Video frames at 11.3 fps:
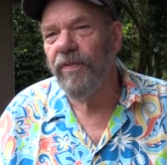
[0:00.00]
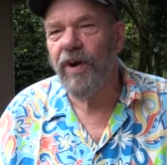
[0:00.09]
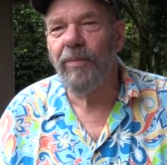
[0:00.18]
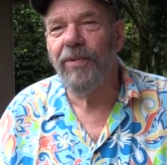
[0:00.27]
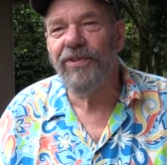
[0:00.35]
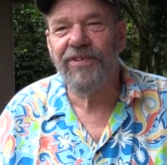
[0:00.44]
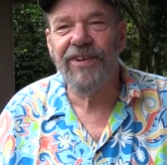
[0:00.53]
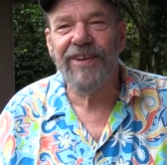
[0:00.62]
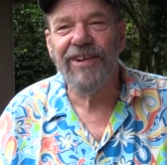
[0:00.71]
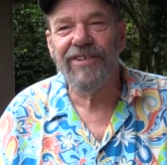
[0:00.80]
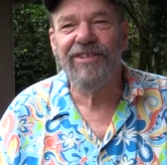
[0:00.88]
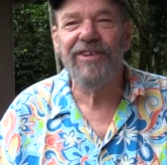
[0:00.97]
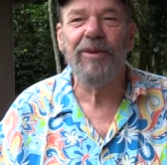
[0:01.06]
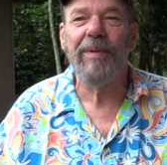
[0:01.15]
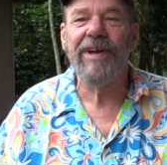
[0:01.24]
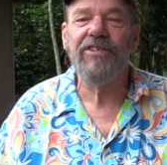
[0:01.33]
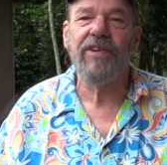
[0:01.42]
farmers that listen to
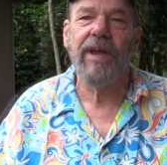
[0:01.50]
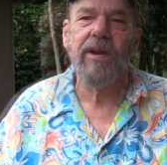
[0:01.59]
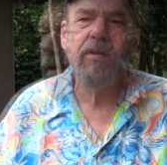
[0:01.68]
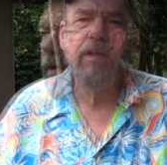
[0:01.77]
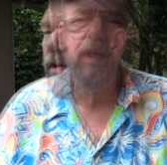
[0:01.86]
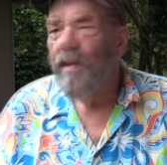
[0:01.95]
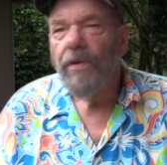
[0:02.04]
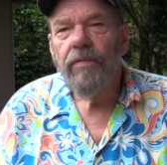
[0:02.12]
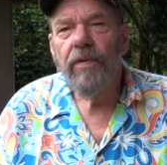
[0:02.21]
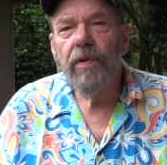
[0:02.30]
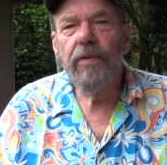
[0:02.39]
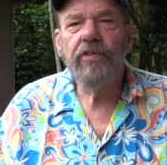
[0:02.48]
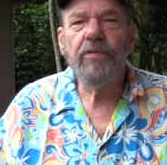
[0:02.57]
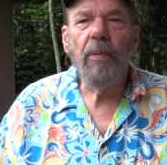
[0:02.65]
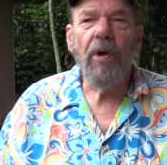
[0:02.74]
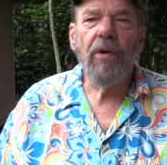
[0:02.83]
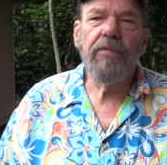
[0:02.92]
my channel, for the
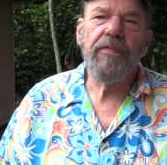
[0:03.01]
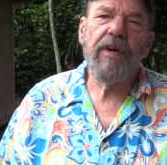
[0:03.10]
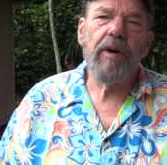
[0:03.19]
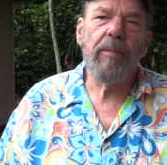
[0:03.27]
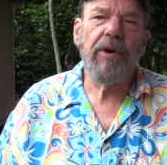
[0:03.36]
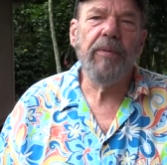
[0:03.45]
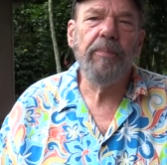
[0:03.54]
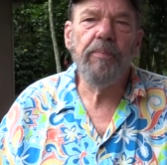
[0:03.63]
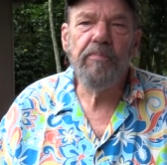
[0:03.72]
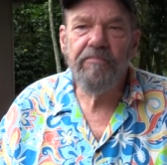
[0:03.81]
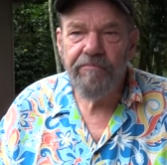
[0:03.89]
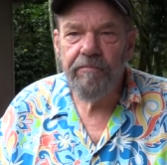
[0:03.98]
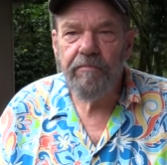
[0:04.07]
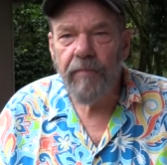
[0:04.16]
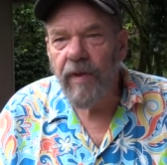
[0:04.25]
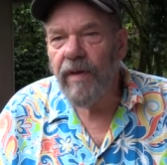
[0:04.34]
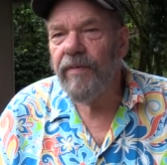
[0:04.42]
small farmer,
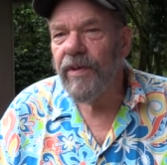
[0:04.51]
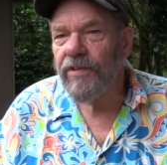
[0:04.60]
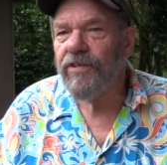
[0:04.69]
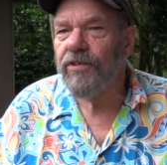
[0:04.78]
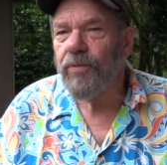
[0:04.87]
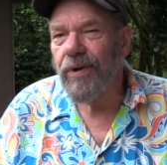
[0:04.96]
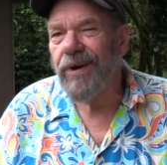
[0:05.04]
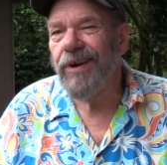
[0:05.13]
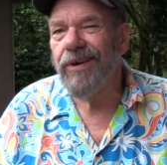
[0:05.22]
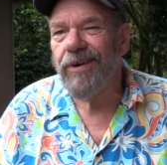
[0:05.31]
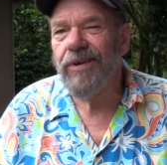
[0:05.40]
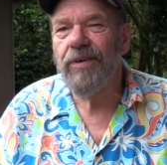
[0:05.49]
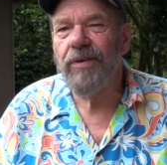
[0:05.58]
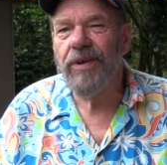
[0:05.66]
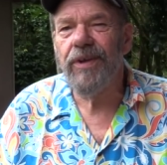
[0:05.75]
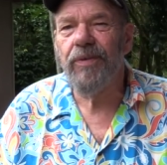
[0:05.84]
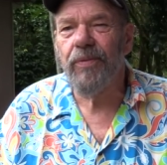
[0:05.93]
this is where
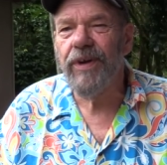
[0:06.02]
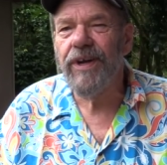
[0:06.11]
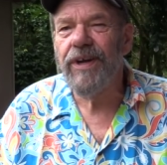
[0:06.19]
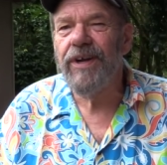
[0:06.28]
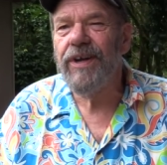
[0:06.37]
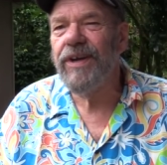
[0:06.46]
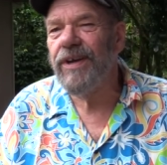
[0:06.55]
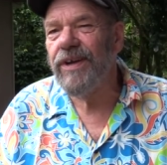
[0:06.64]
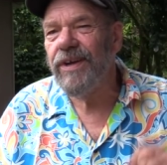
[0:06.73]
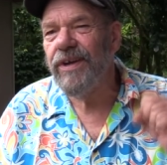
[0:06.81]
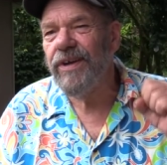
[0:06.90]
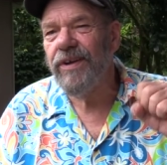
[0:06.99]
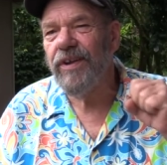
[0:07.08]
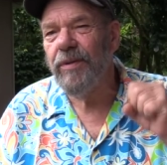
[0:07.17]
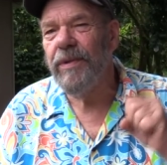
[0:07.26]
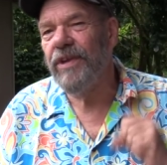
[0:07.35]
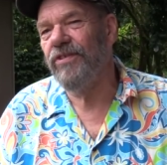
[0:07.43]
it
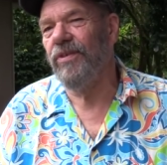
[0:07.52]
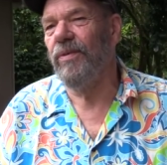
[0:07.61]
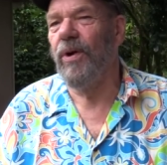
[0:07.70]
really meets the